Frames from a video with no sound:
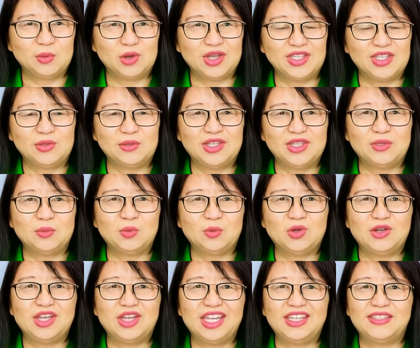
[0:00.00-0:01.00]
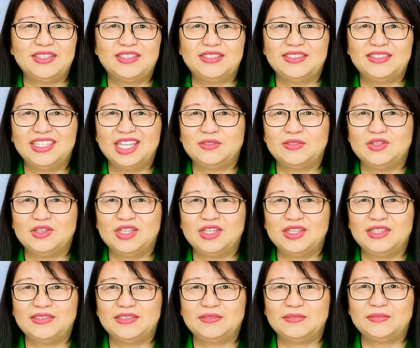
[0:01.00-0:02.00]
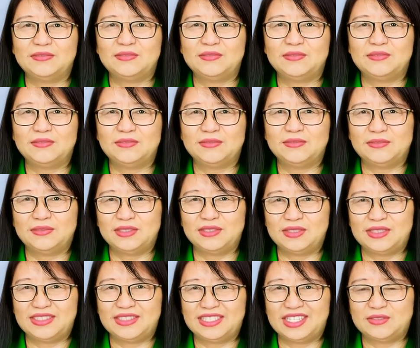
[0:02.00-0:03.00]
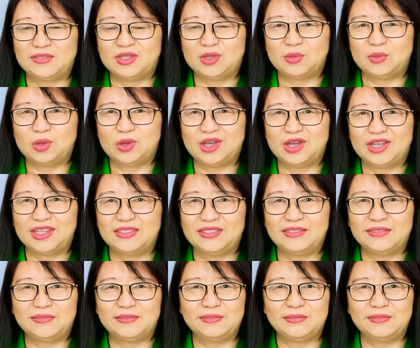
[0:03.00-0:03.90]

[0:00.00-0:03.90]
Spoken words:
What U.S. war ended slavery? The Civil War.